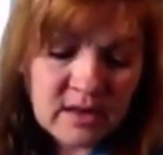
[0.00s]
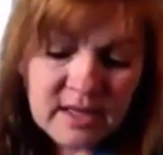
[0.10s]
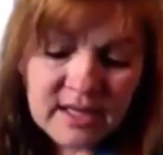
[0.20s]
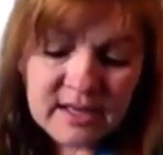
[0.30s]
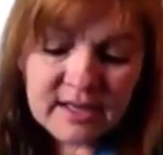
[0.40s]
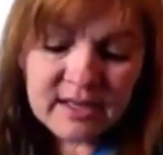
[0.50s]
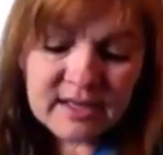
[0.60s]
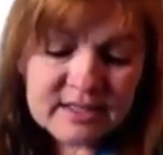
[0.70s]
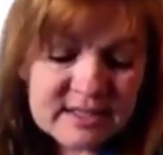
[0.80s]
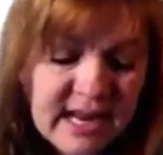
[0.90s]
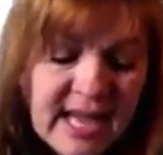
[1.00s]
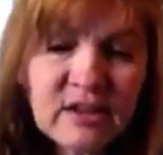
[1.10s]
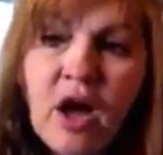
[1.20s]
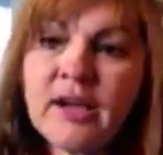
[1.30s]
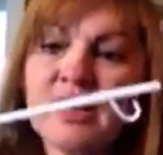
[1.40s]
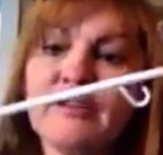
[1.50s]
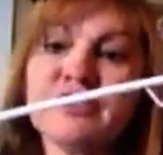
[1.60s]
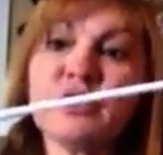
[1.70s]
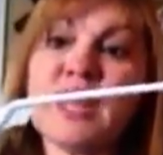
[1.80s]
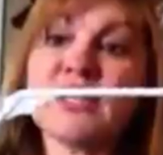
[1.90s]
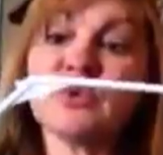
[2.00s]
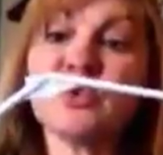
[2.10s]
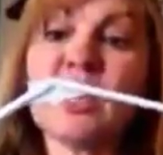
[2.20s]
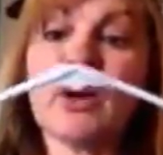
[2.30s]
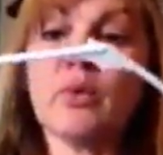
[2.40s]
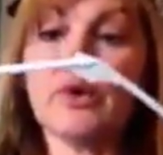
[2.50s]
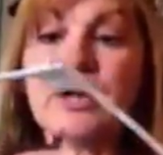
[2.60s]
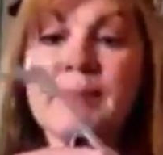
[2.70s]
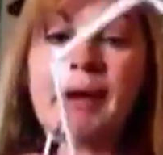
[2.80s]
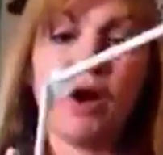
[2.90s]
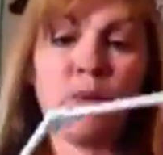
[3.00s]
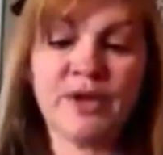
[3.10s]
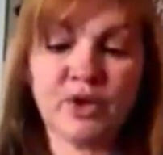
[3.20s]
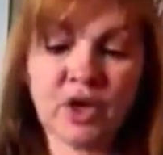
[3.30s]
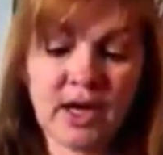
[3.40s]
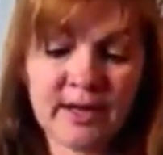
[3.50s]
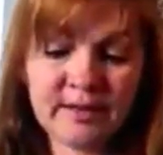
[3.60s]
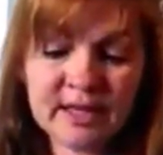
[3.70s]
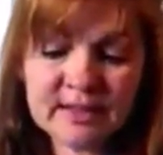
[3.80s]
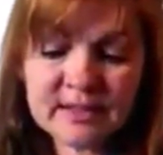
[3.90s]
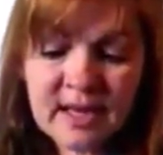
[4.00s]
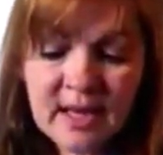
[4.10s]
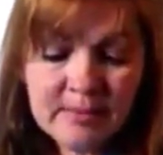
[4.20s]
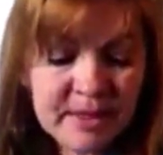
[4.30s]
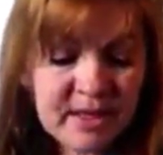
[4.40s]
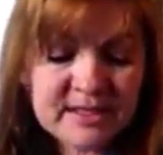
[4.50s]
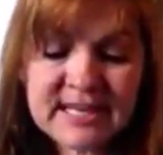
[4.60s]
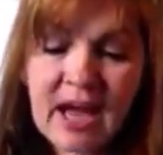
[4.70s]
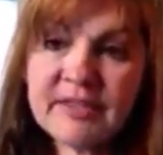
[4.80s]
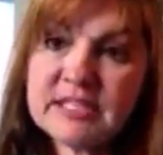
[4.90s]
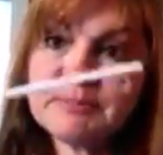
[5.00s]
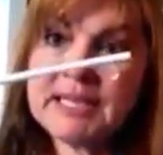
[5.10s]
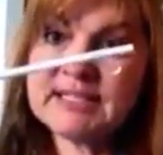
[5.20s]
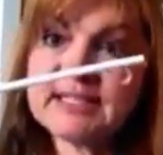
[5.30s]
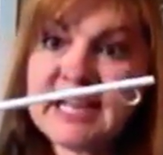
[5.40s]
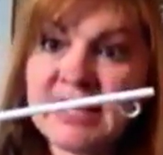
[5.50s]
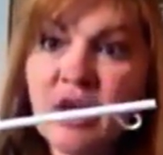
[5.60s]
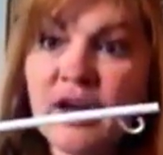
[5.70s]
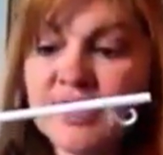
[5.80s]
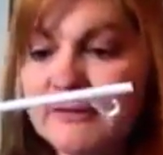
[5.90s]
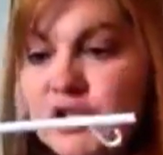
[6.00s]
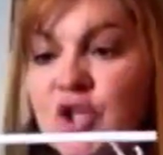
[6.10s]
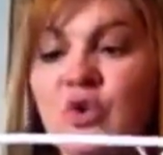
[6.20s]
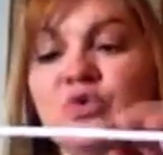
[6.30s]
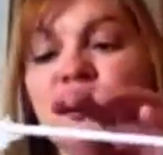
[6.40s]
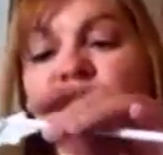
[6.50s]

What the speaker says: It is not long enough. So that's what you got to worry about when you're cutting these, because now this piece is not long enough to use.